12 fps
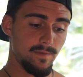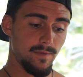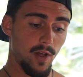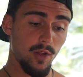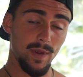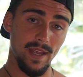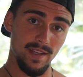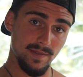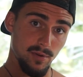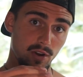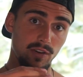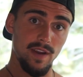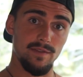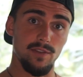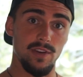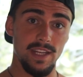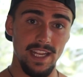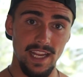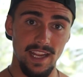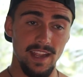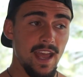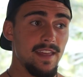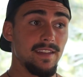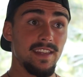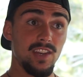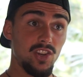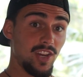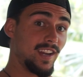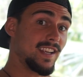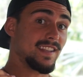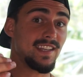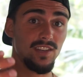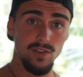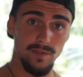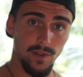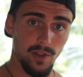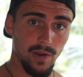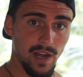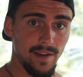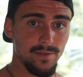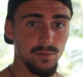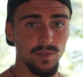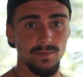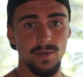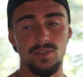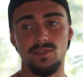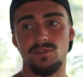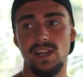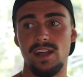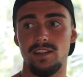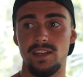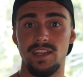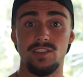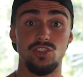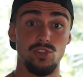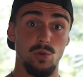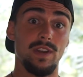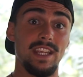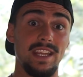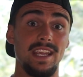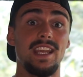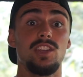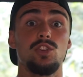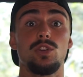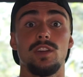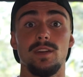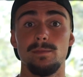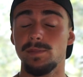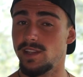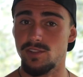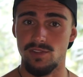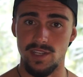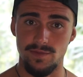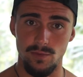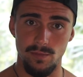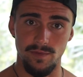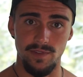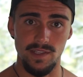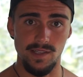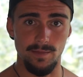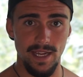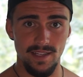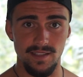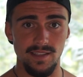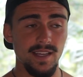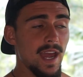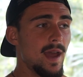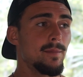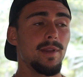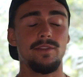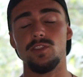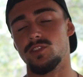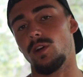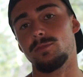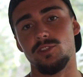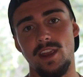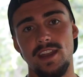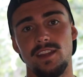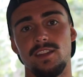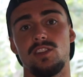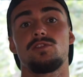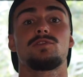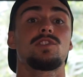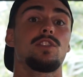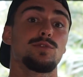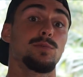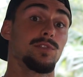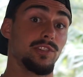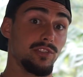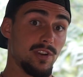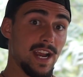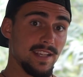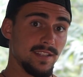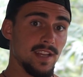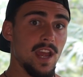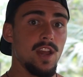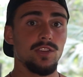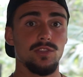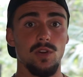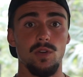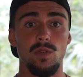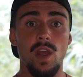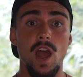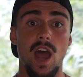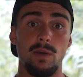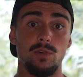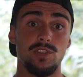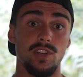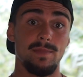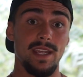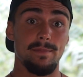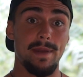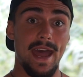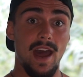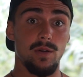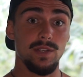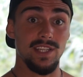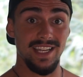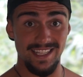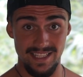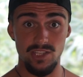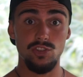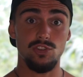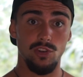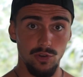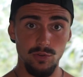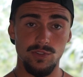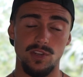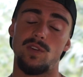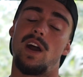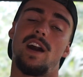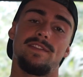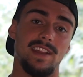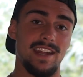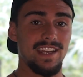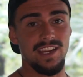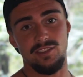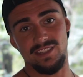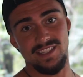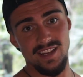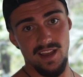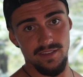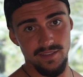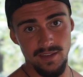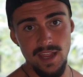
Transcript: following this program for a year that then you can continue to follow afterwards, because the reality is, sure, in a year you can completely transform and fix your pectus, but if you stop training, then your results will regress. So I want you to be empowered to continue to do so after that year is done